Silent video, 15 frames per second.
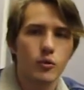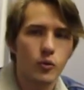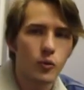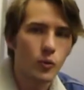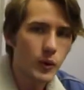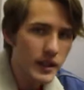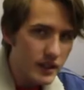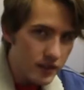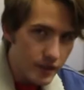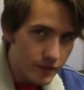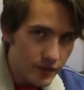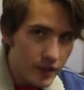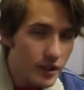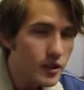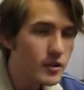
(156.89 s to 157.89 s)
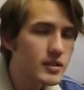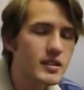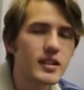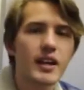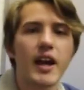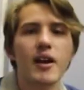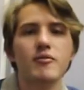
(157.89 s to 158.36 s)
weekly videos
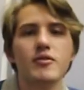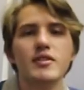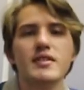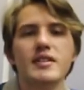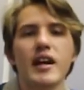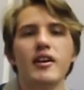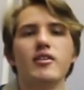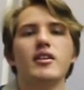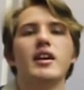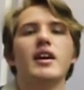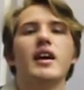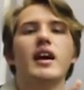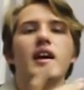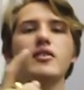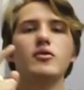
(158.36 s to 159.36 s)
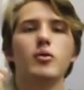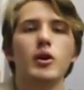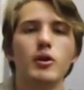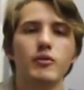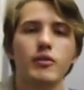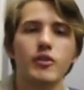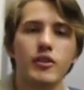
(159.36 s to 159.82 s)
every Saturday at
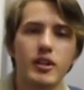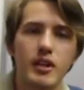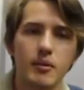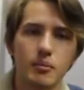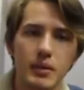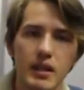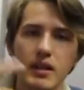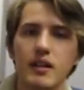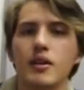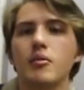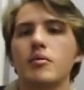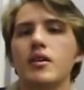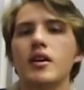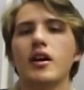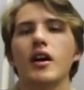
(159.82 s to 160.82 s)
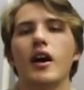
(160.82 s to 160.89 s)
12:30 p.m.